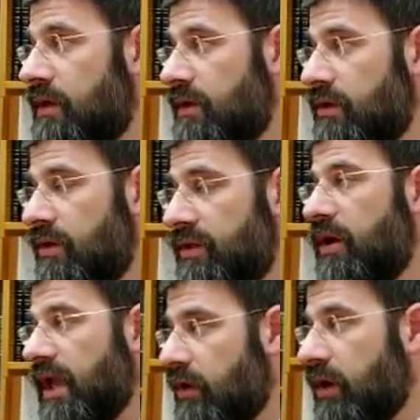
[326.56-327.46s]
You
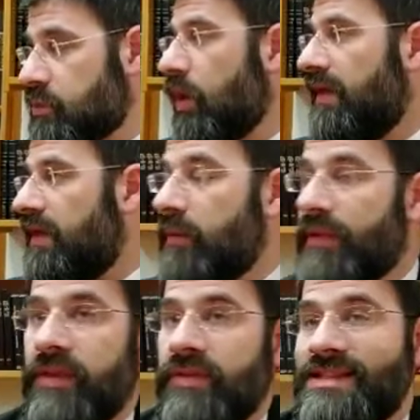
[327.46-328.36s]
can ask why
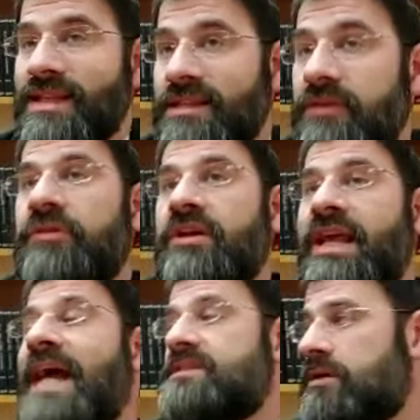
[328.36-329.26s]
they're still a different
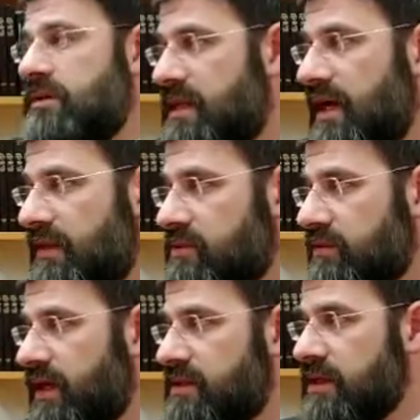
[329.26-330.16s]
category to the others,
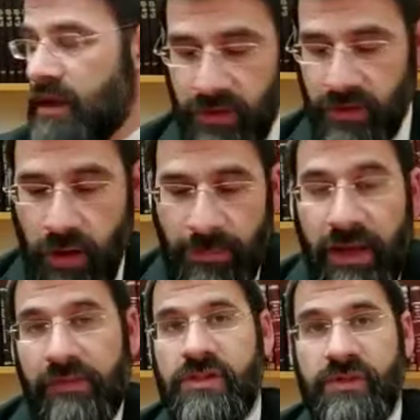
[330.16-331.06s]
right? But the
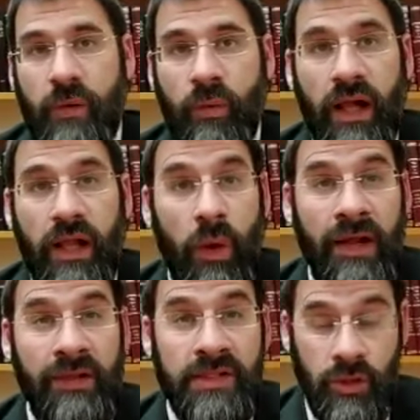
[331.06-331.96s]
Ramban, it fits very well
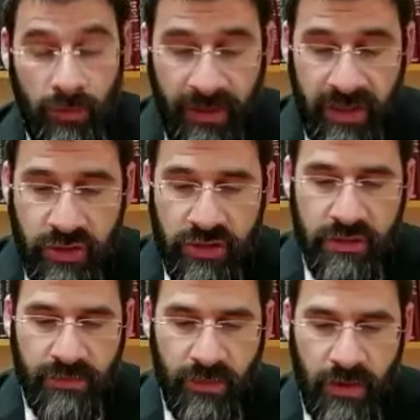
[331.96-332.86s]
why these are not mentioned.
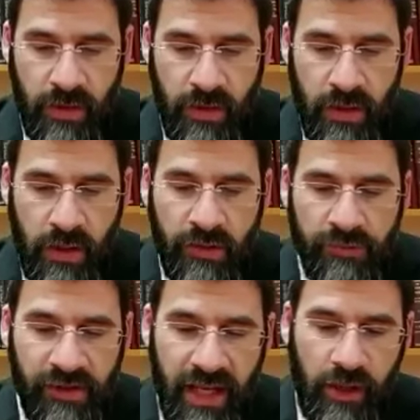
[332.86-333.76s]

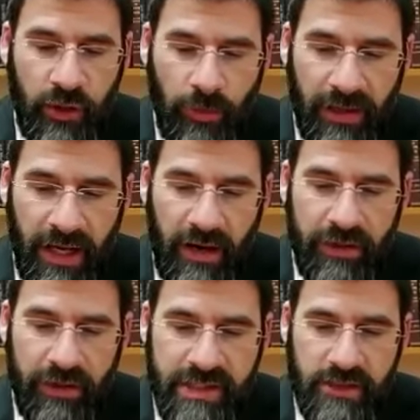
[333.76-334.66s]
The Korban
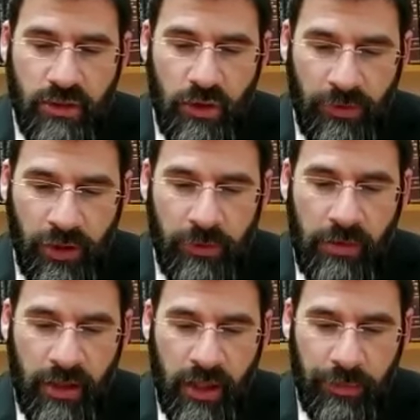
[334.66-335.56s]
Aaron, he says, Korban of
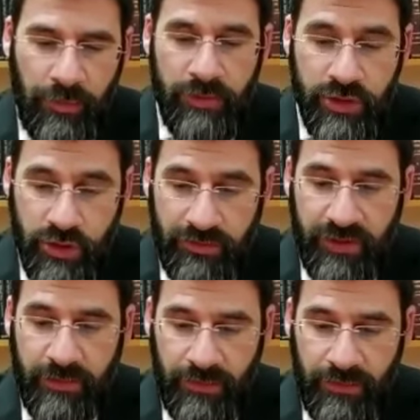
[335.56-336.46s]
Yom Kippurim
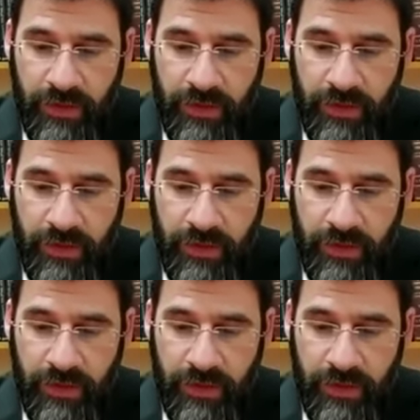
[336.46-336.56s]
b'Shaveh.